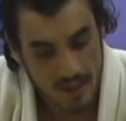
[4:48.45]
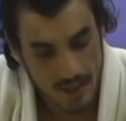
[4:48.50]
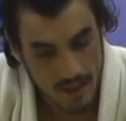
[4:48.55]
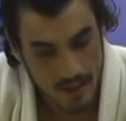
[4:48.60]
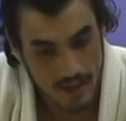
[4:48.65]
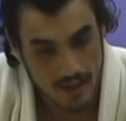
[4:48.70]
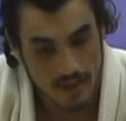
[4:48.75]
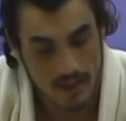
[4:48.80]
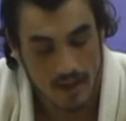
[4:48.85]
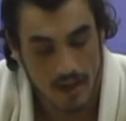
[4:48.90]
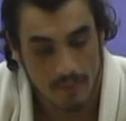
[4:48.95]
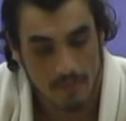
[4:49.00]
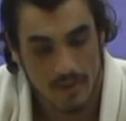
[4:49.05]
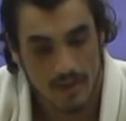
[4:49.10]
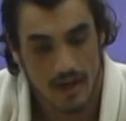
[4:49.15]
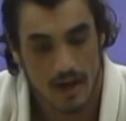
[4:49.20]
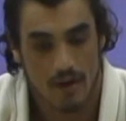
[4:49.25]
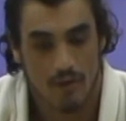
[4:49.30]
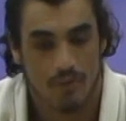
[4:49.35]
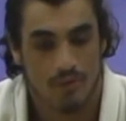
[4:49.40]
Yeah, I mean,
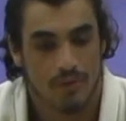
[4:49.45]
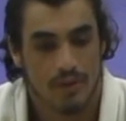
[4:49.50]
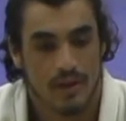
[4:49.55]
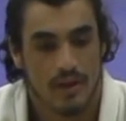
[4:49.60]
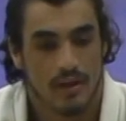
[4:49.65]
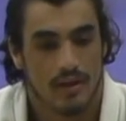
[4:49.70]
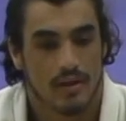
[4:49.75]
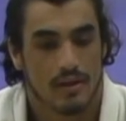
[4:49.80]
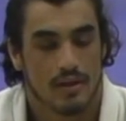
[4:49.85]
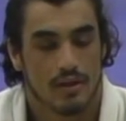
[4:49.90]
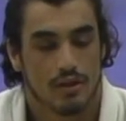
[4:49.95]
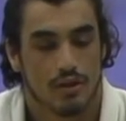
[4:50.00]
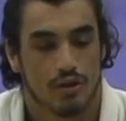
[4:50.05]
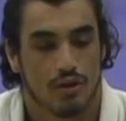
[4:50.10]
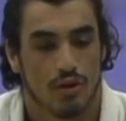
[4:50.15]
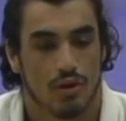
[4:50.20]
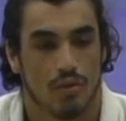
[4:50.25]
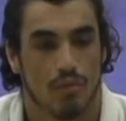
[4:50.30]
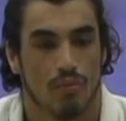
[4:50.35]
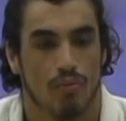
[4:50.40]
I don't think, you
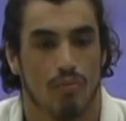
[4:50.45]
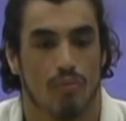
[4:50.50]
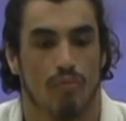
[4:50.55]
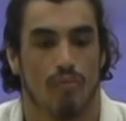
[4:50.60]
know,